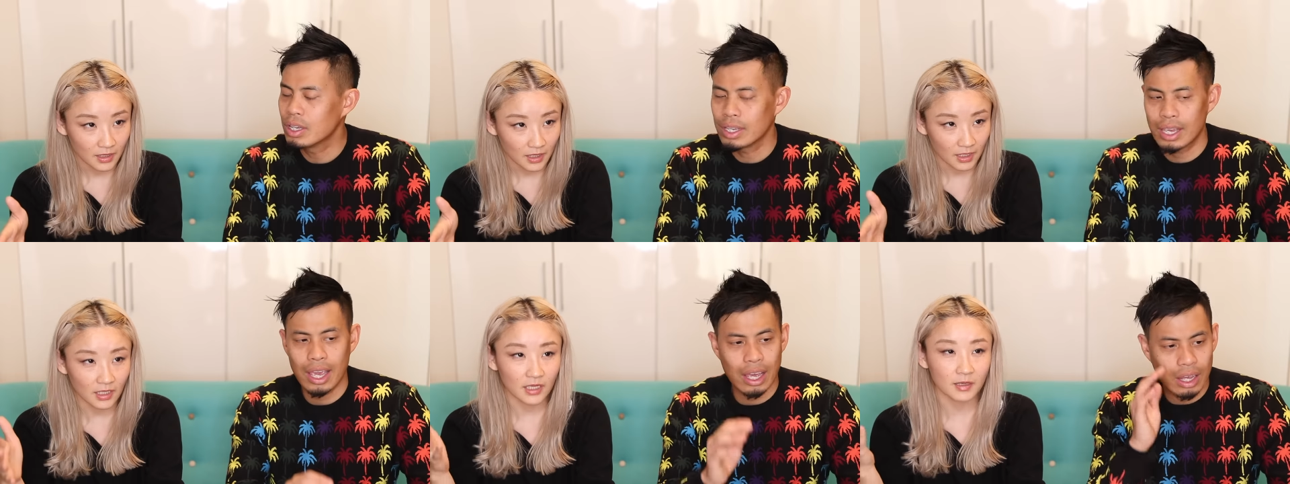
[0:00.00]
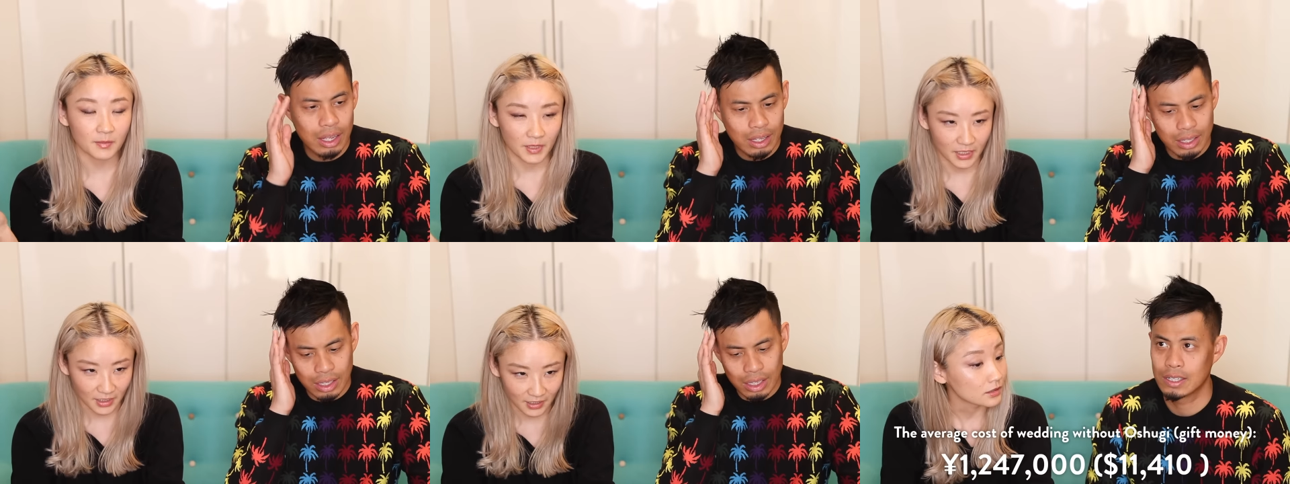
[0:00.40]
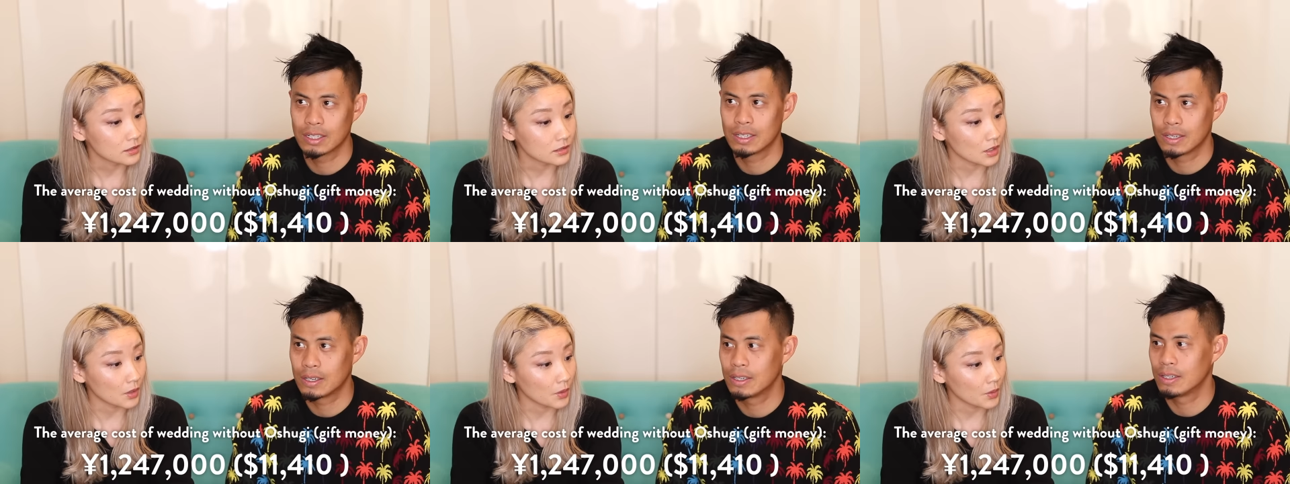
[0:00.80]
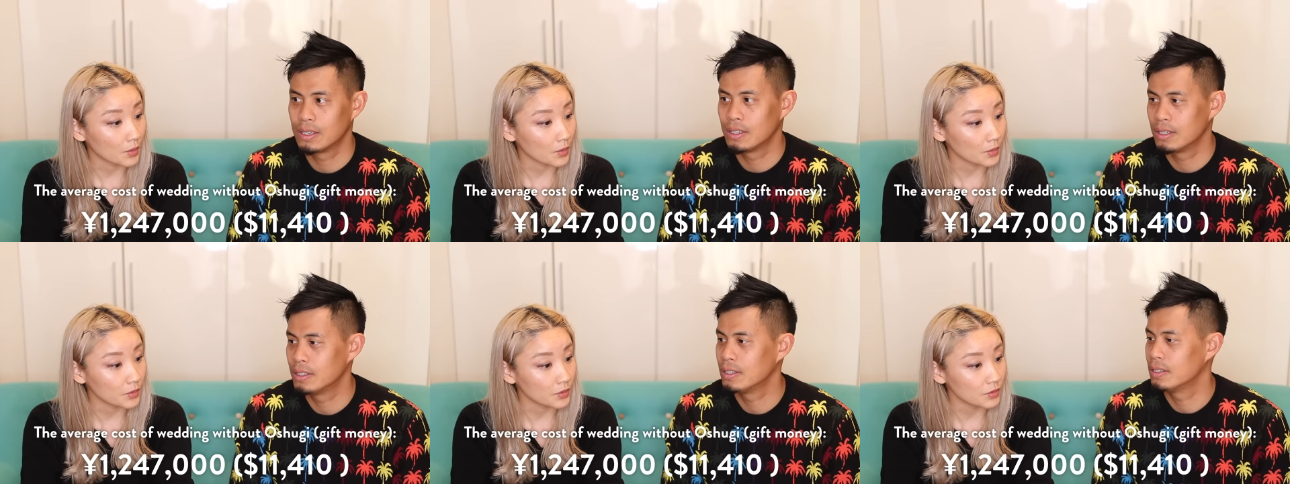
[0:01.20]
Speaker 1: a yeah. lot of money.
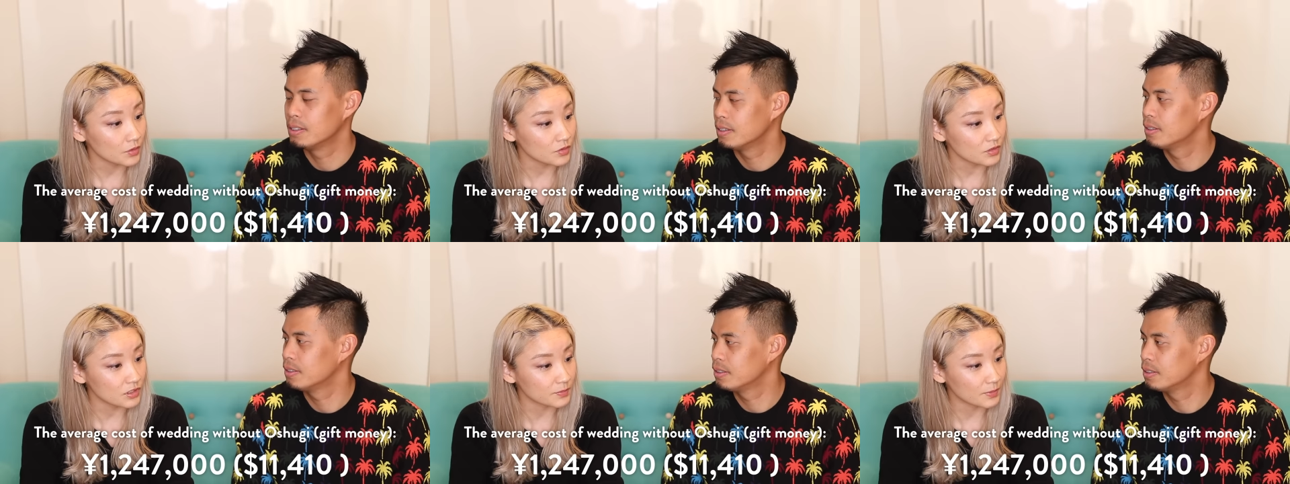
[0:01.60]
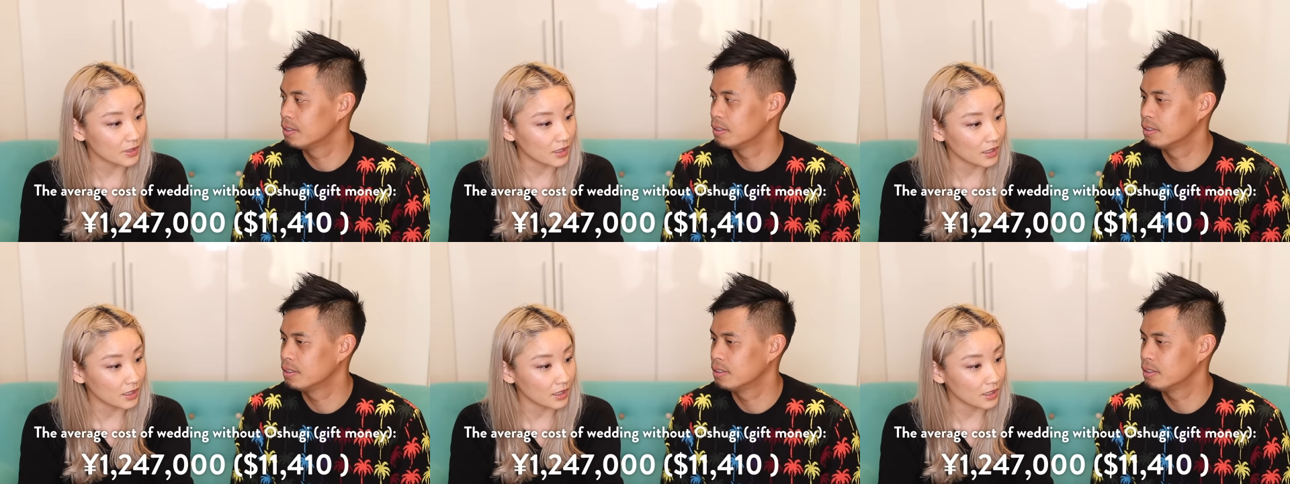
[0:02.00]
So you usually spend